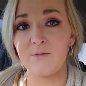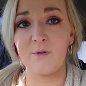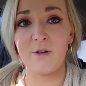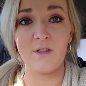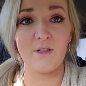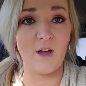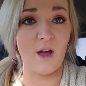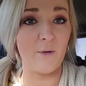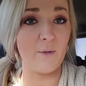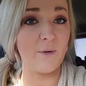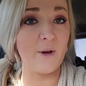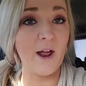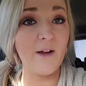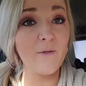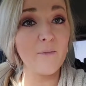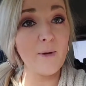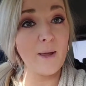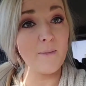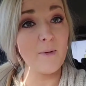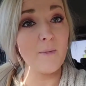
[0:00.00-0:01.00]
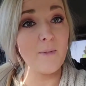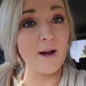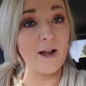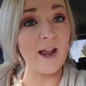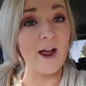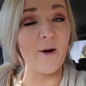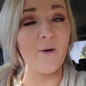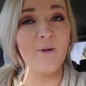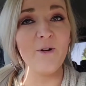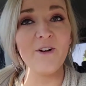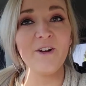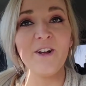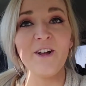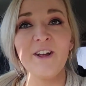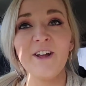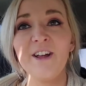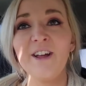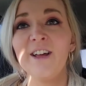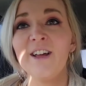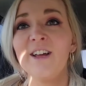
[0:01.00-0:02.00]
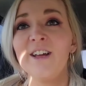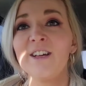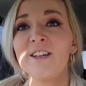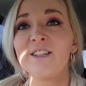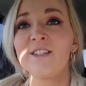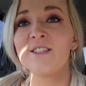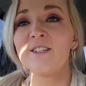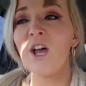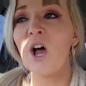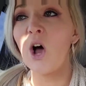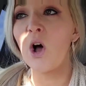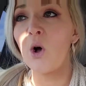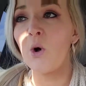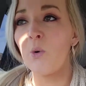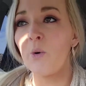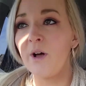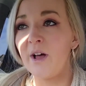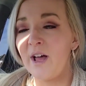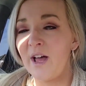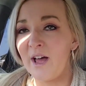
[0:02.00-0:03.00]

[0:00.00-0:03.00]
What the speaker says: we thought we'd have a baby by now. So